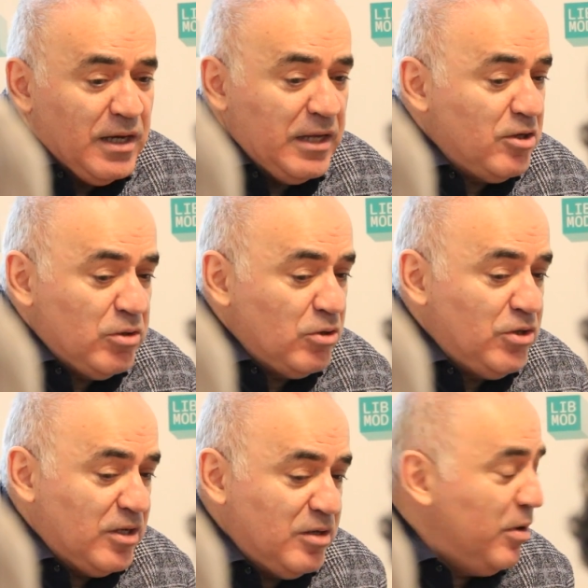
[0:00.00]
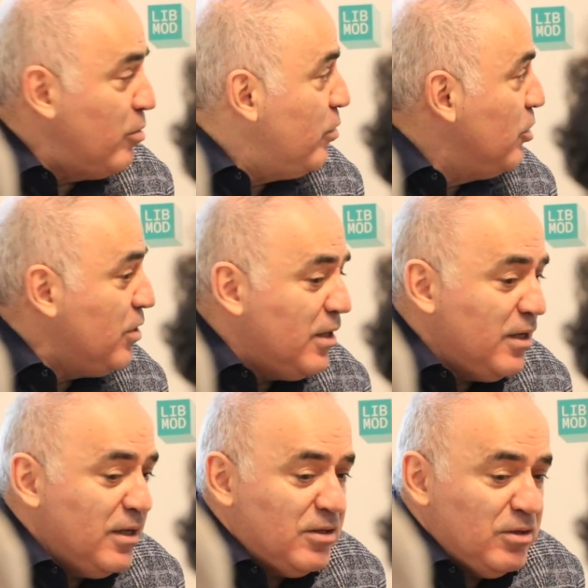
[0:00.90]
And it's not just about Russia.
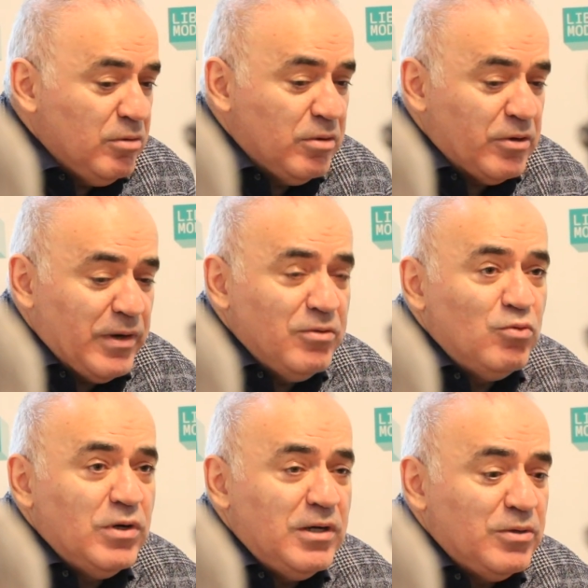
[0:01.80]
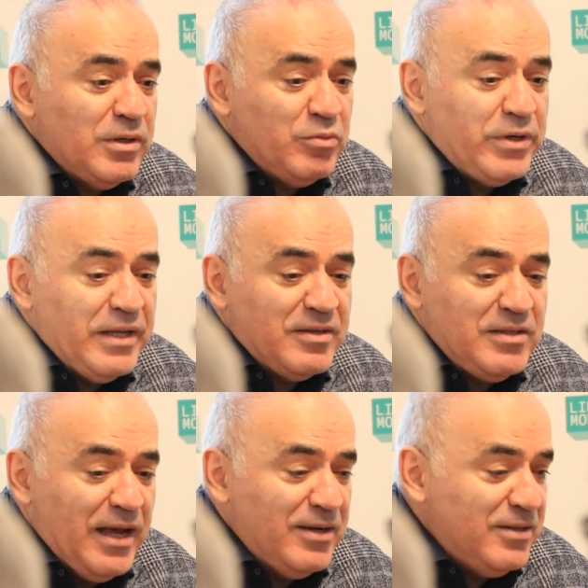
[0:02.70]
It's, you look around the world and we
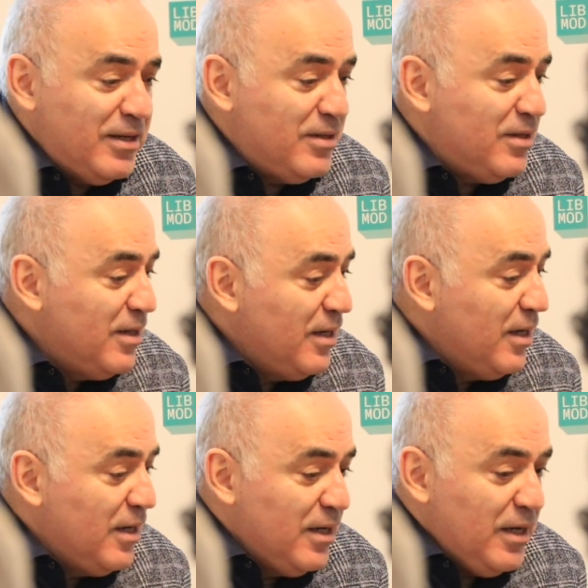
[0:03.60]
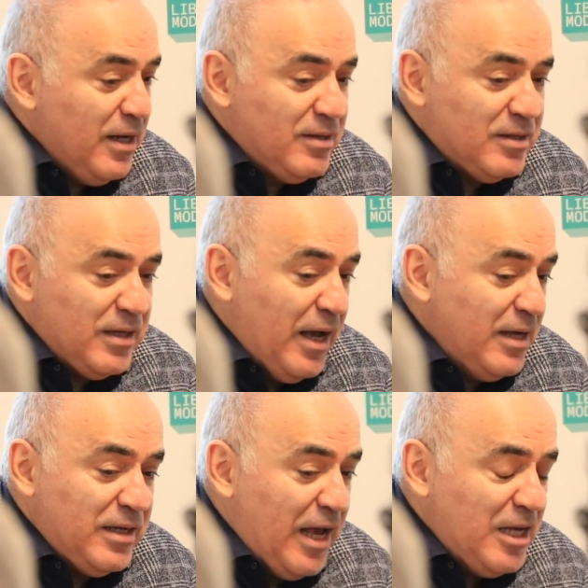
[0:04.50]
understand that it's
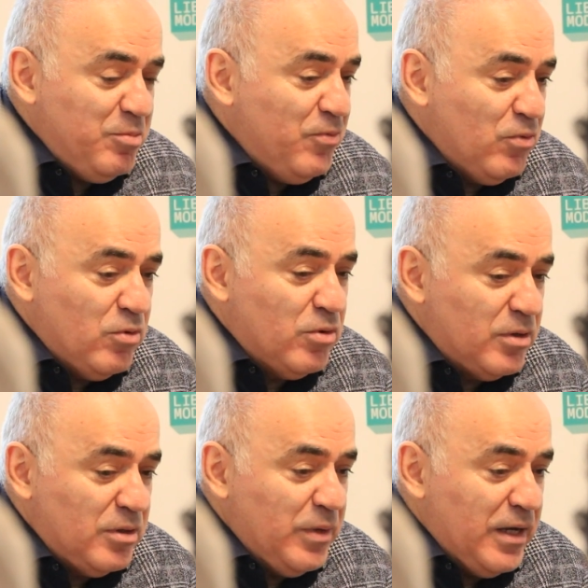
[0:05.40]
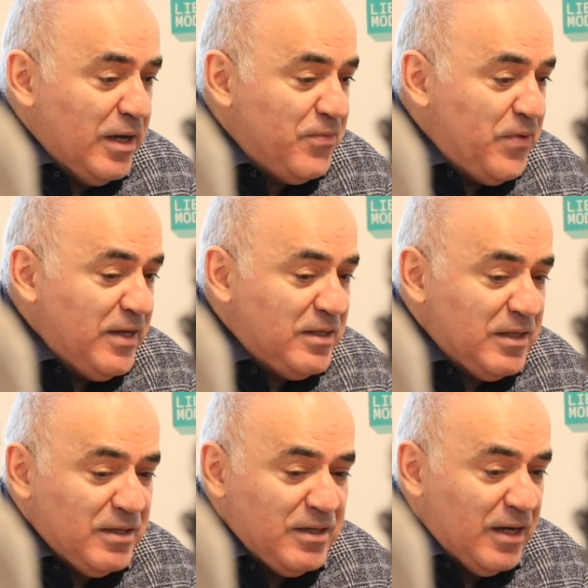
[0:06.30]
as before, we are
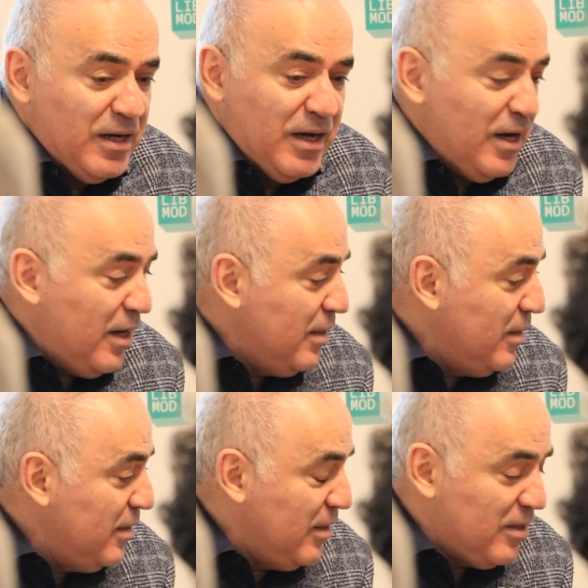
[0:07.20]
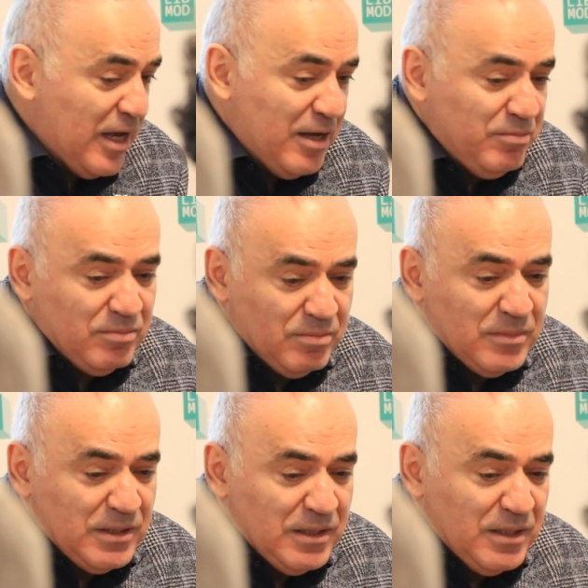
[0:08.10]
facing the same
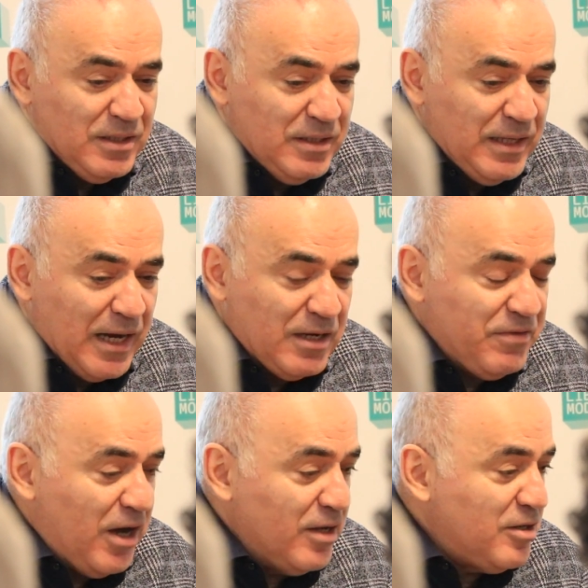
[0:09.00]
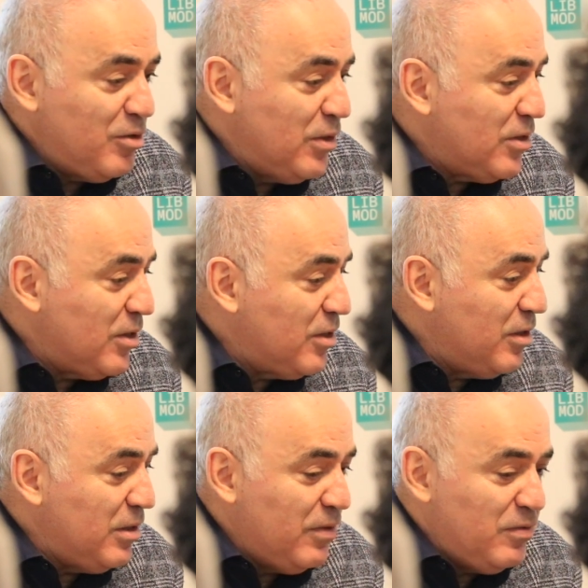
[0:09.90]
negative consequences.
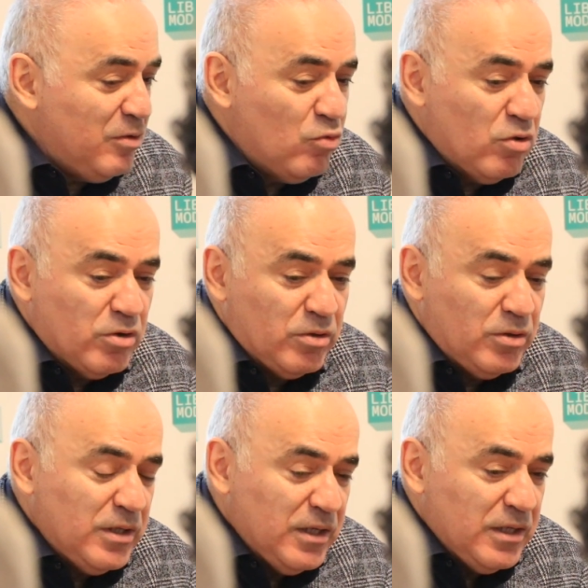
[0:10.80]
If the war